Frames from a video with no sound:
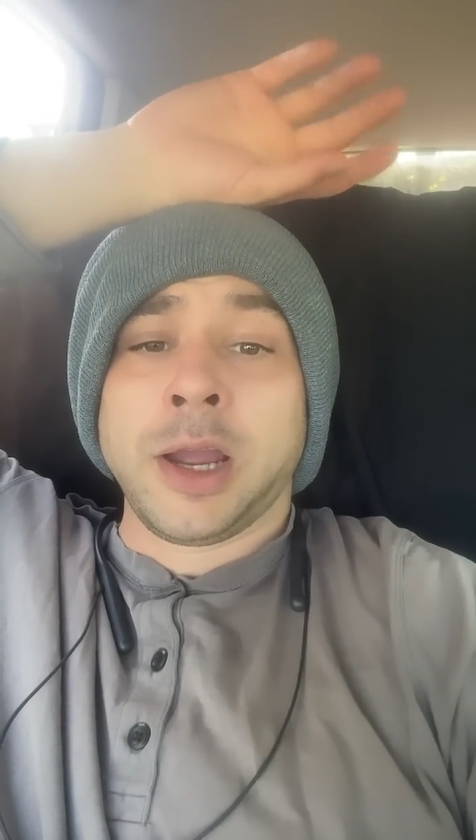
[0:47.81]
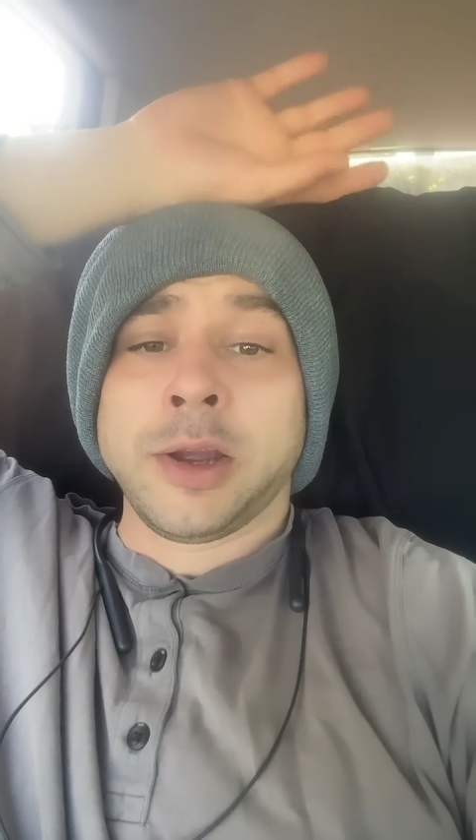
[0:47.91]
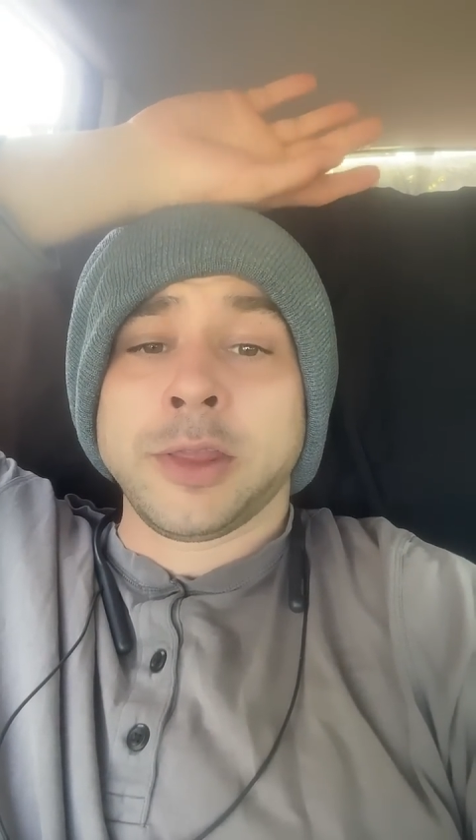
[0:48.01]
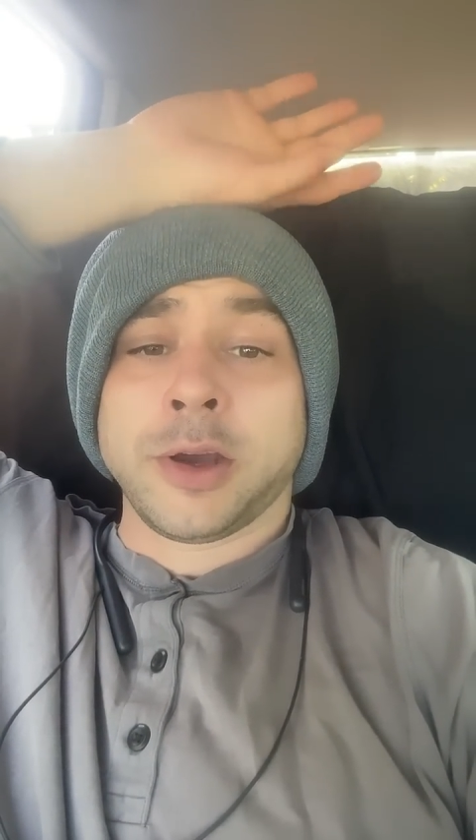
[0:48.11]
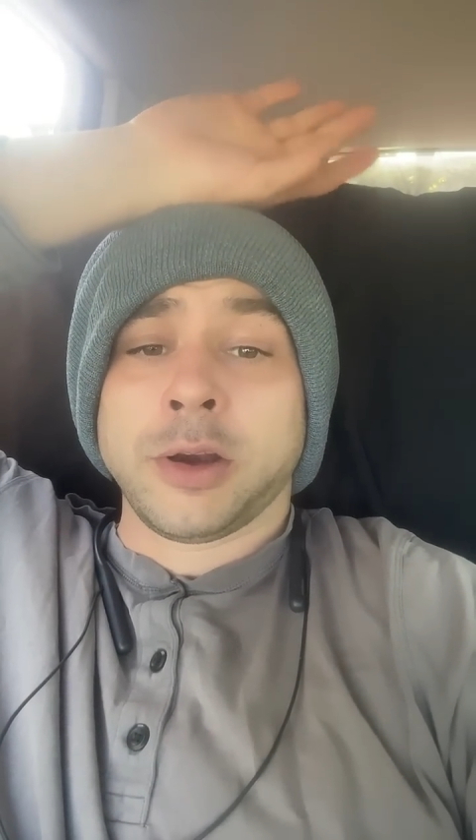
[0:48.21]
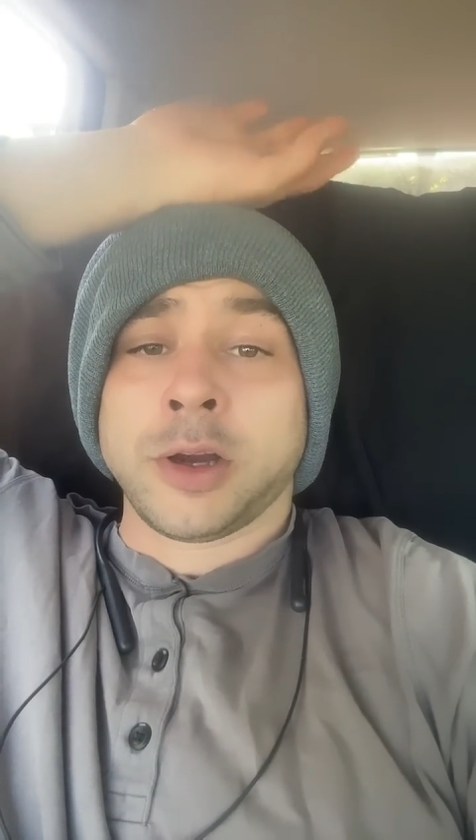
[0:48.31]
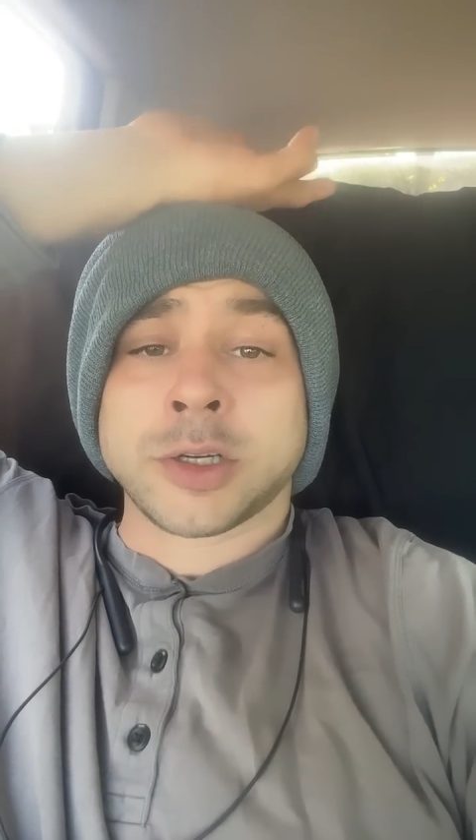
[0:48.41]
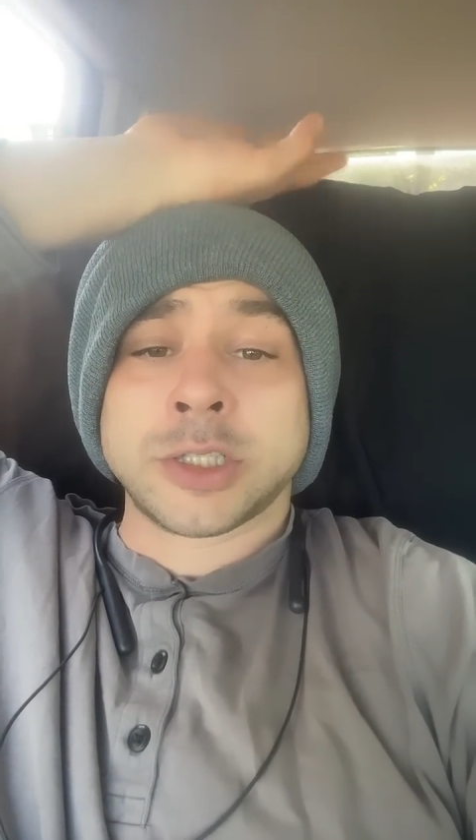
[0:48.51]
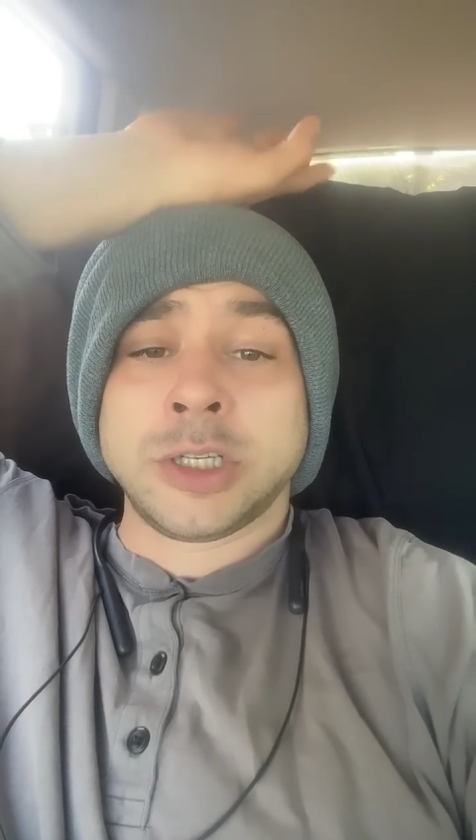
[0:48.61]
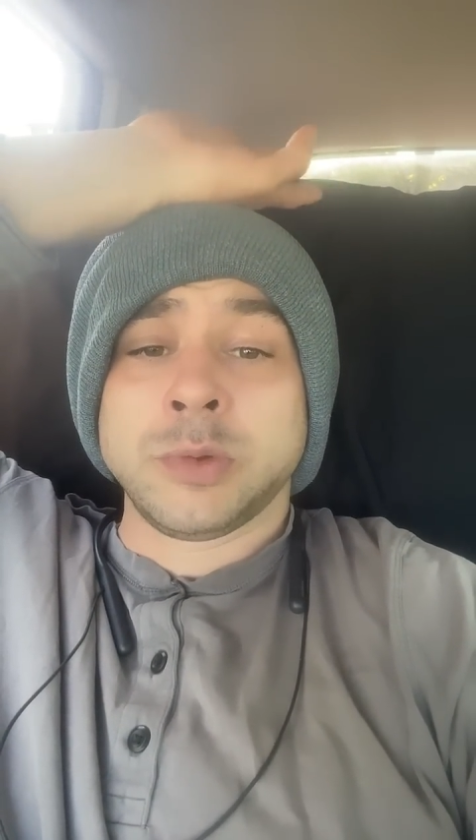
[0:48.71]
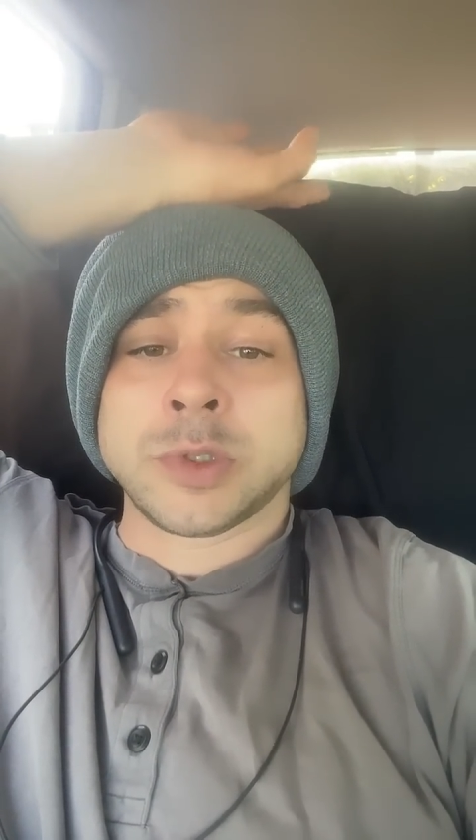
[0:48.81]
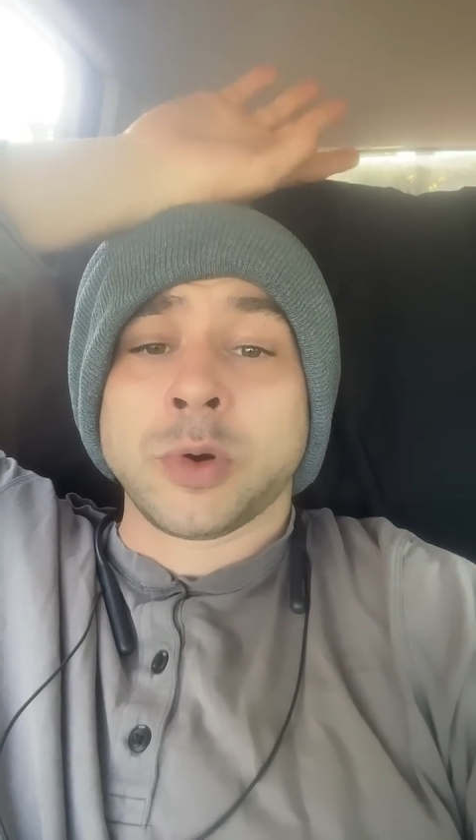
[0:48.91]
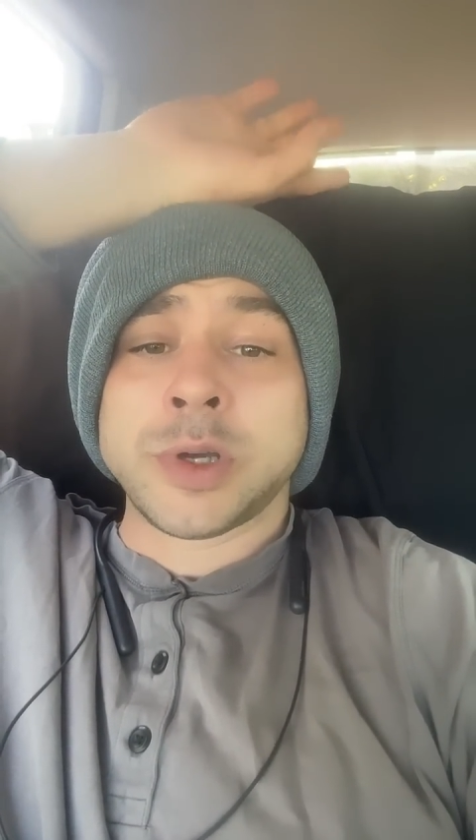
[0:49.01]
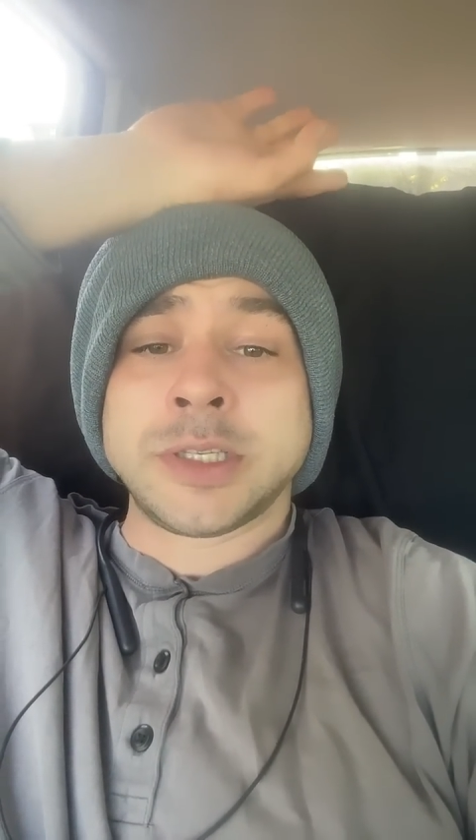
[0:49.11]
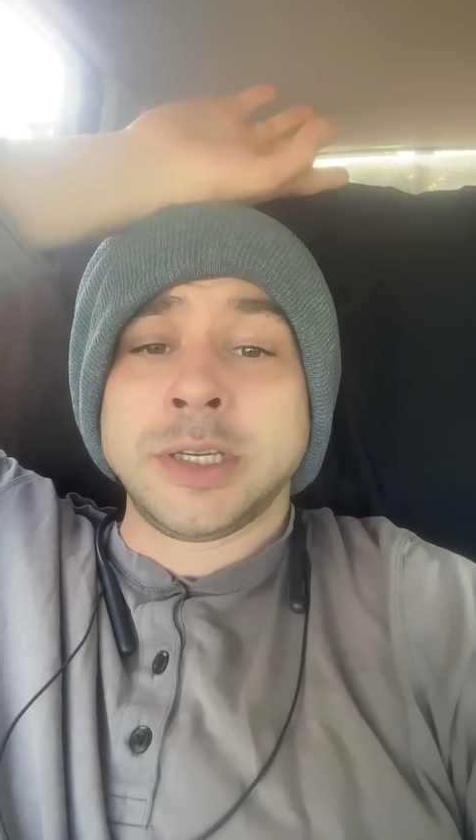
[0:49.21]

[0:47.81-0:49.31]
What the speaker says: I thought oxygen was always